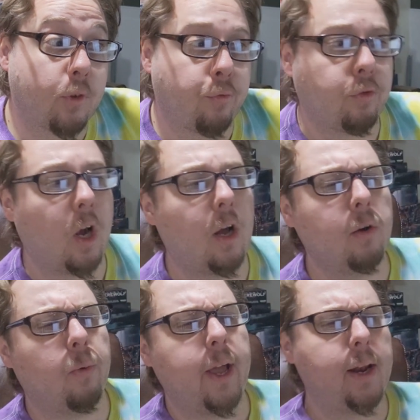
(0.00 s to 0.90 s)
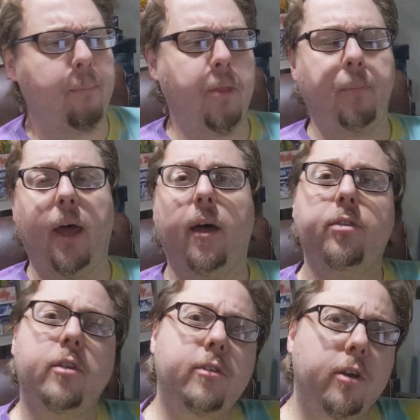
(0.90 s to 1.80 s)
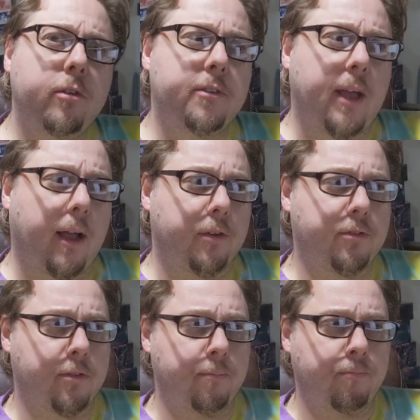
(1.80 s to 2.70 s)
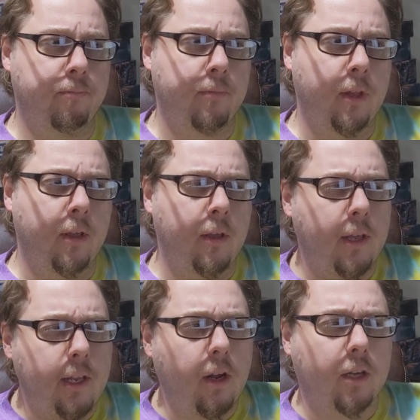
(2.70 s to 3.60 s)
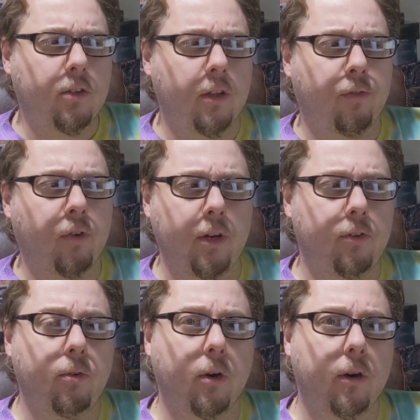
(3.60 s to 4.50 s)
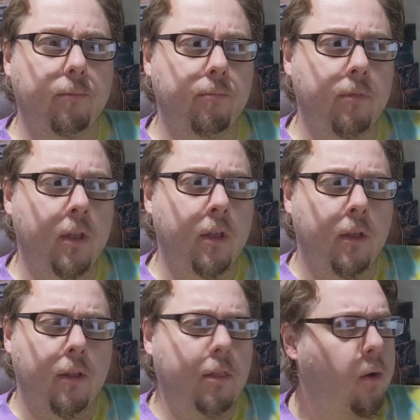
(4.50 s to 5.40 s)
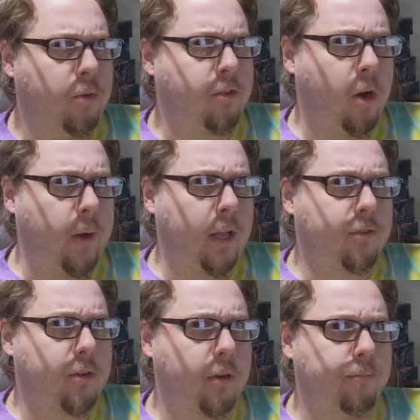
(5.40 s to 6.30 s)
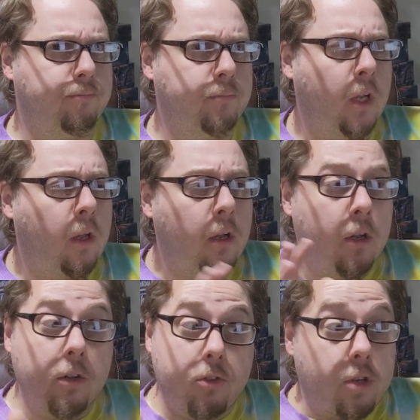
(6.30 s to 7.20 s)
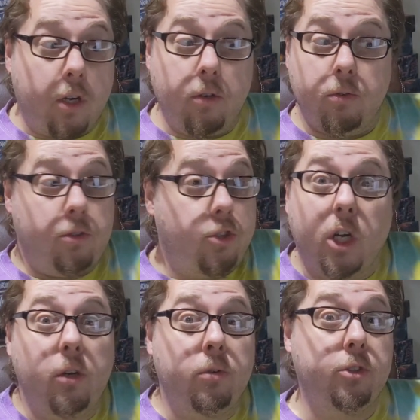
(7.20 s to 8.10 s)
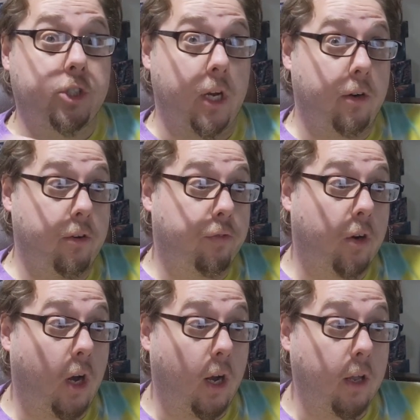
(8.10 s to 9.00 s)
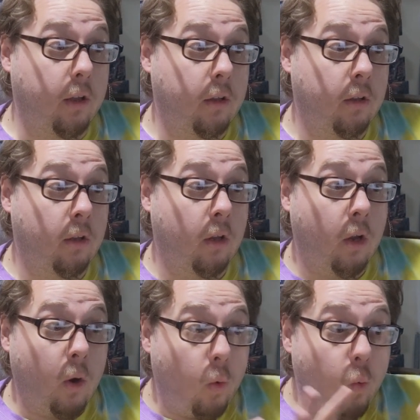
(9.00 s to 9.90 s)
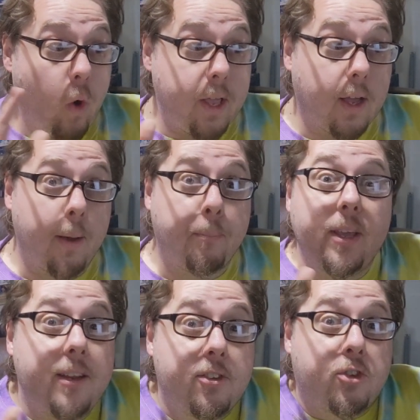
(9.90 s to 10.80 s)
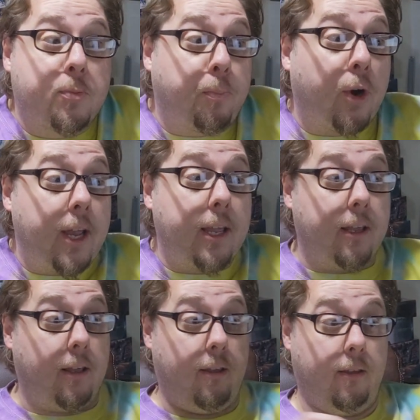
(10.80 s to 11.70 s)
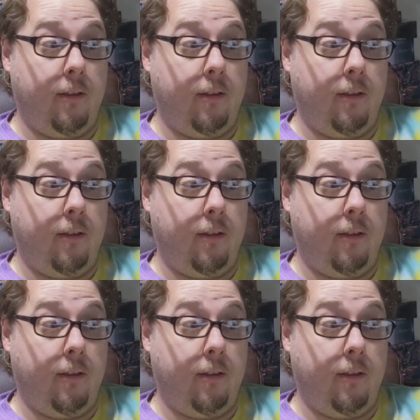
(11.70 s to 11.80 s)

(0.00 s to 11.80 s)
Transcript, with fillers: Frog ran up the path to Toad's house. He knocked on the front door. There was no answer. Toad, Toad, shouted Frog. Wake up, it is spring!